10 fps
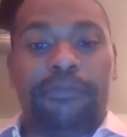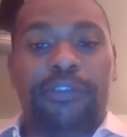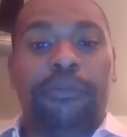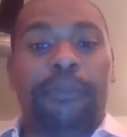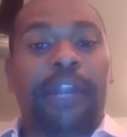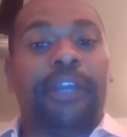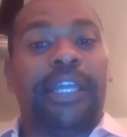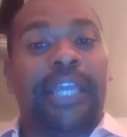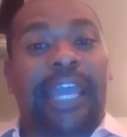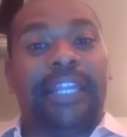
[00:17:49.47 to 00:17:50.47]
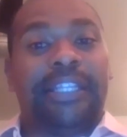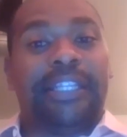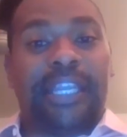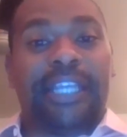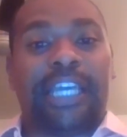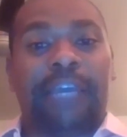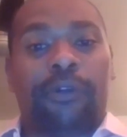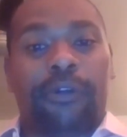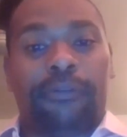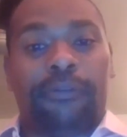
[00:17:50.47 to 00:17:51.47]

do better at it the next time, or